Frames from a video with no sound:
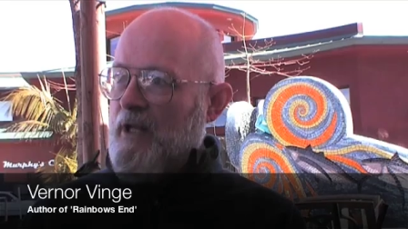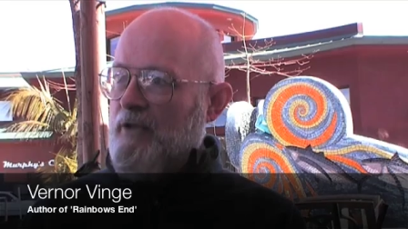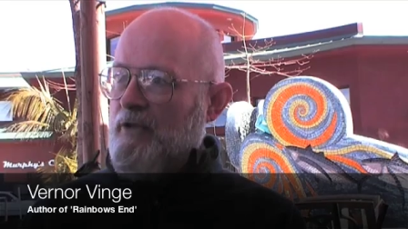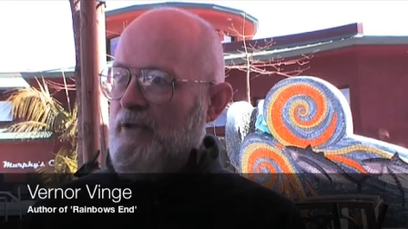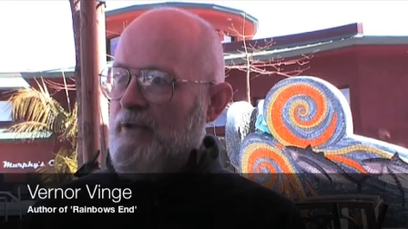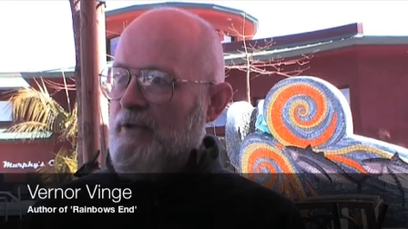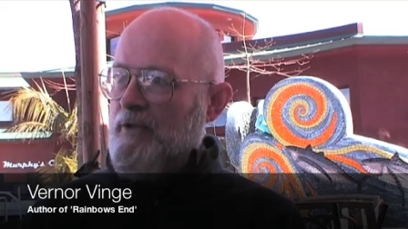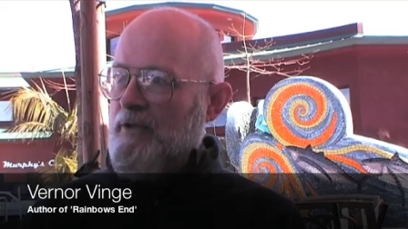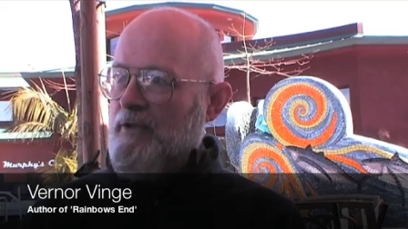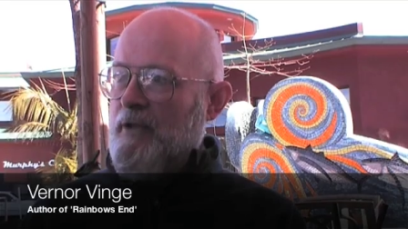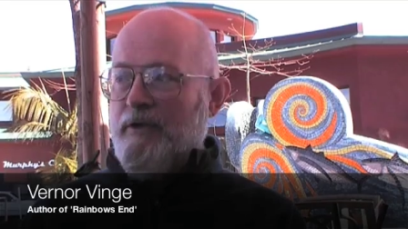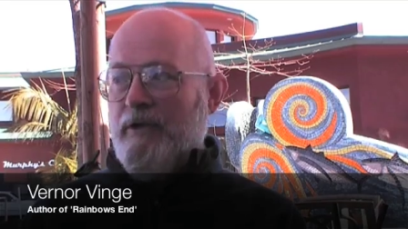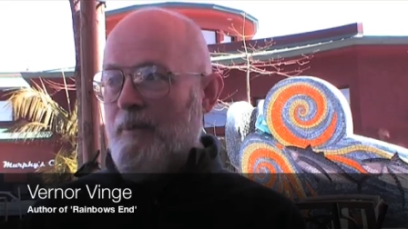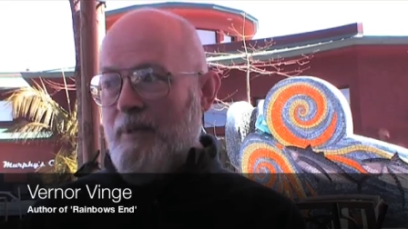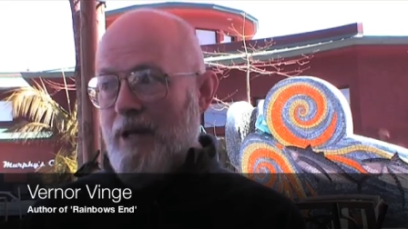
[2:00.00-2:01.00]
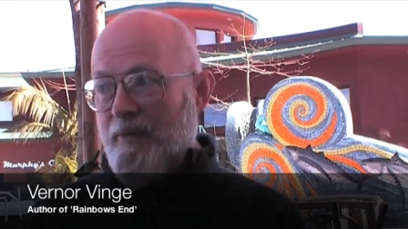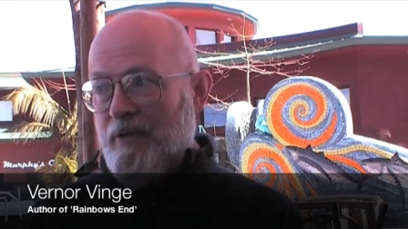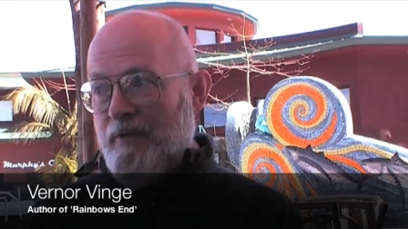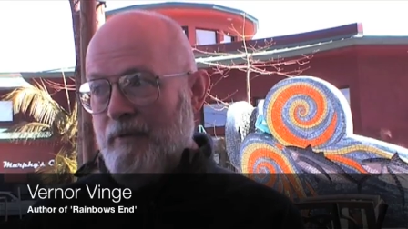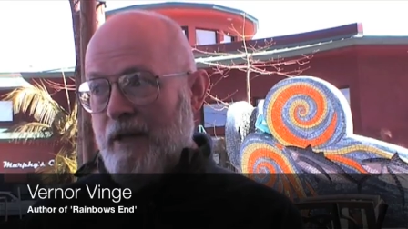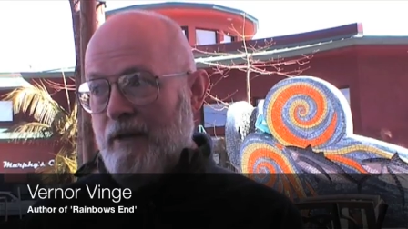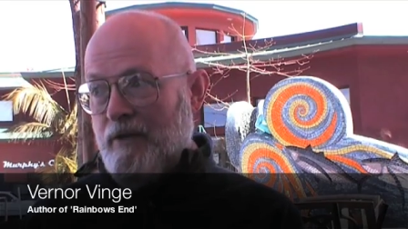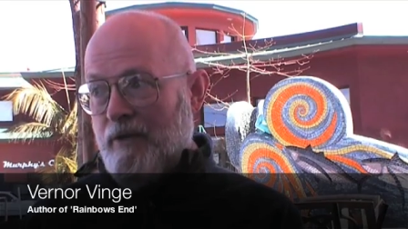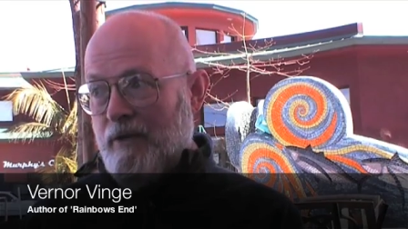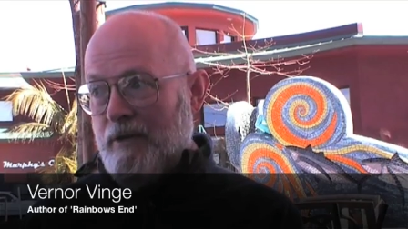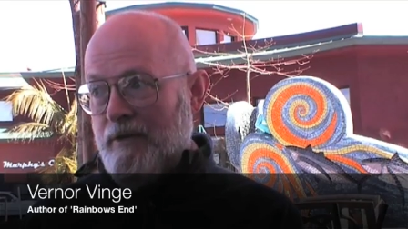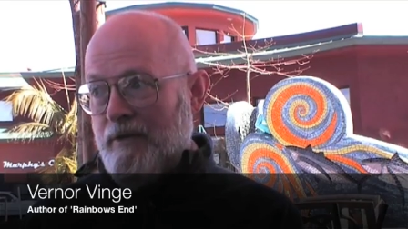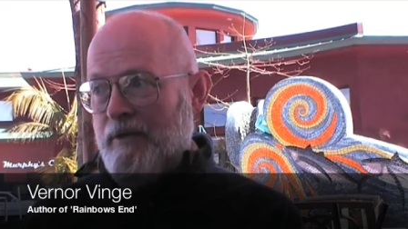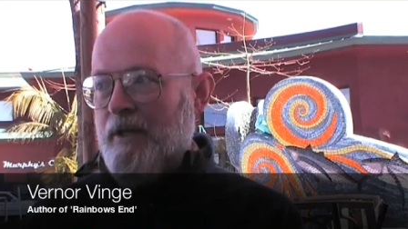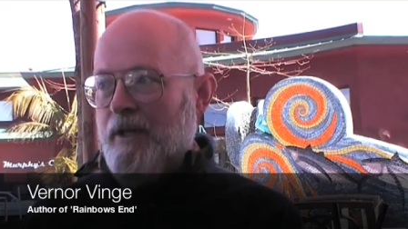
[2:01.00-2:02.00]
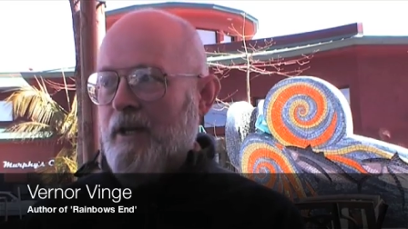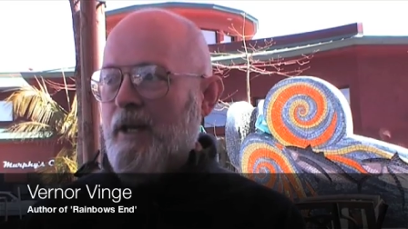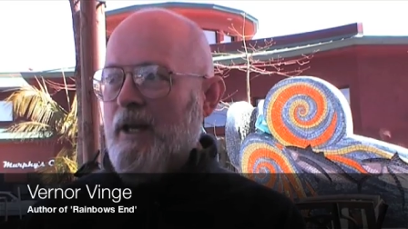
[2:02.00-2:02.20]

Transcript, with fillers: sensors and sometimes effectors,